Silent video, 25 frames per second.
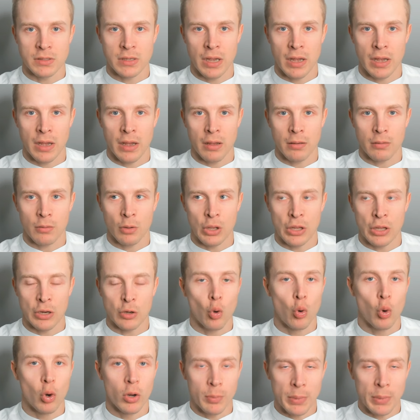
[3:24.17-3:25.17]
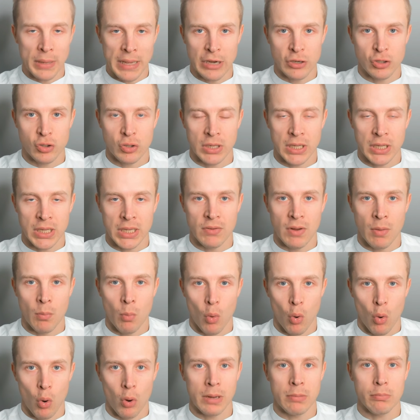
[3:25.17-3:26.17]
it could be actually even
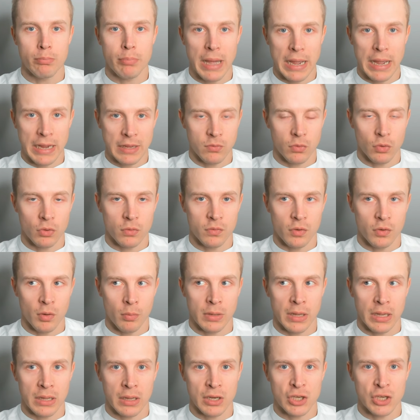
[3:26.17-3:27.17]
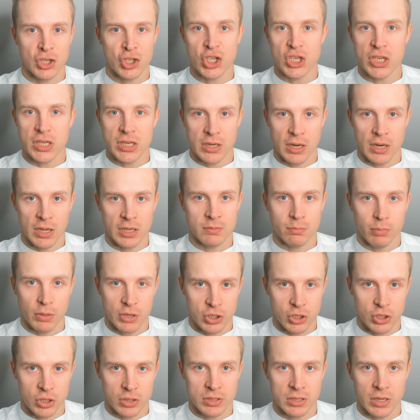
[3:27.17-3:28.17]
more impactful from a gene
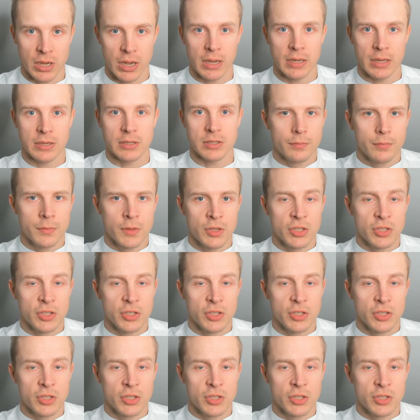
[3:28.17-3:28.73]
expression side.